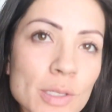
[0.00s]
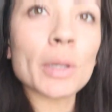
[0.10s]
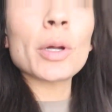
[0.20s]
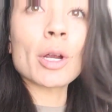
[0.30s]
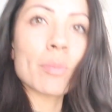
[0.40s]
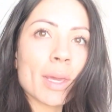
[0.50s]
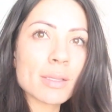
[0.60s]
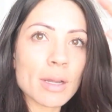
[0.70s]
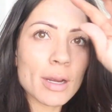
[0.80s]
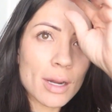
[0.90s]
know what curtain
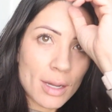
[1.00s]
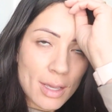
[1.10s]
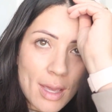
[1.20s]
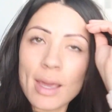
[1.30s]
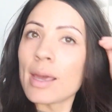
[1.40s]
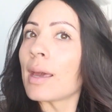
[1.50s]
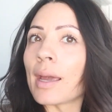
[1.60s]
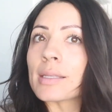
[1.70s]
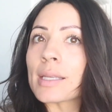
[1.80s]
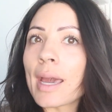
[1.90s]
bangs are?
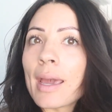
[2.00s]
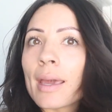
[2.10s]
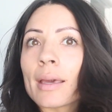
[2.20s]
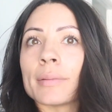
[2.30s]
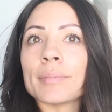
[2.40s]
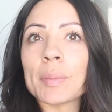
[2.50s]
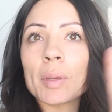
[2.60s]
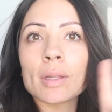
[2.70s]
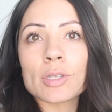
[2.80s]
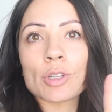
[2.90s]
It's like, maybe
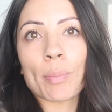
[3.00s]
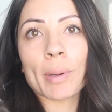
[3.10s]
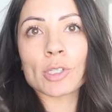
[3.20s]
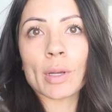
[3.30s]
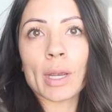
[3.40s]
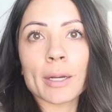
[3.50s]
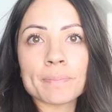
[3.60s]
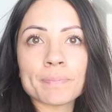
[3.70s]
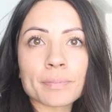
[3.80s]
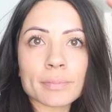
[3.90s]
I'll insert a picture right here.
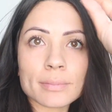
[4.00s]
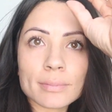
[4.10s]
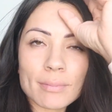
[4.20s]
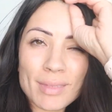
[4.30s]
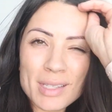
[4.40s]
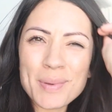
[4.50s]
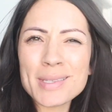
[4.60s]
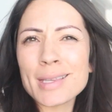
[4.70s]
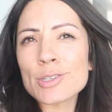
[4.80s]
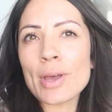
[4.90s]
It's
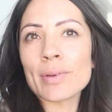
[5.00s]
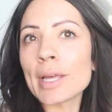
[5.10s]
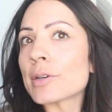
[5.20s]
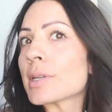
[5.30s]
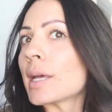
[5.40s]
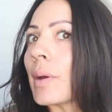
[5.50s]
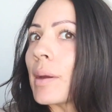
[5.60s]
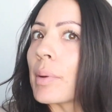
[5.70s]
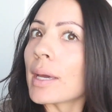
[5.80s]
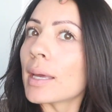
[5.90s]
basically shoving layers anyway,
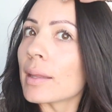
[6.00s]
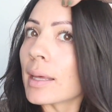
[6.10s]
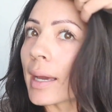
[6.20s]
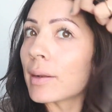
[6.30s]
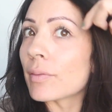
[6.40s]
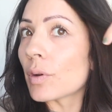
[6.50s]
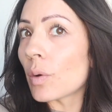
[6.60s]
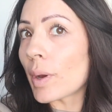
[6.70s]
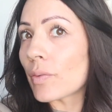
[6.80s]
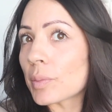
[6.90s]
but they kind of go
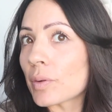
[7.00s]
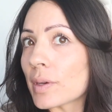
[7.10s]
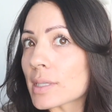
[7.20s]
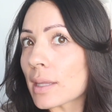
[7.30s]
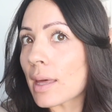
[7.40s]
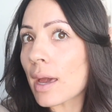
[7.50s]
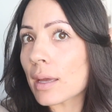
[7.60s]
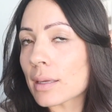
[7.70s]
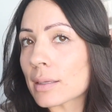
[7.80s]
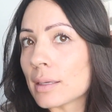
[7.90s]
away from your face like
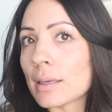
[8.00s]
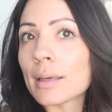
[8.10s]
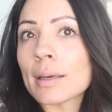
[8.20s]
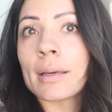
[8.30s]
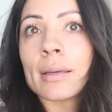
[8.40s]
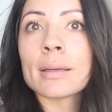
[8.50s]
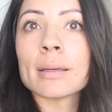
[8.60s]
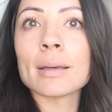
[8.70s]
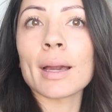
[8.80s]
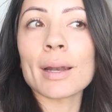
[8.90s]
that.
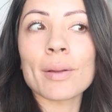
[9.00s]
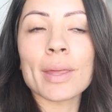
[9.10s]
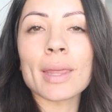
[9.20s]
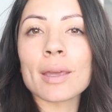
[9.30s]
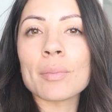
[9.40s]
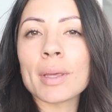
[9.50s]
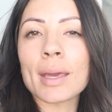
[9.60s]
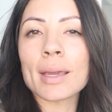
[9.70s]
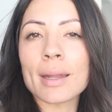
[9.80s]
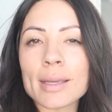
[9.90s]
I don't know, I think it'd be
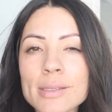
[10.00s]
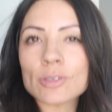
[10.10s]
like a nice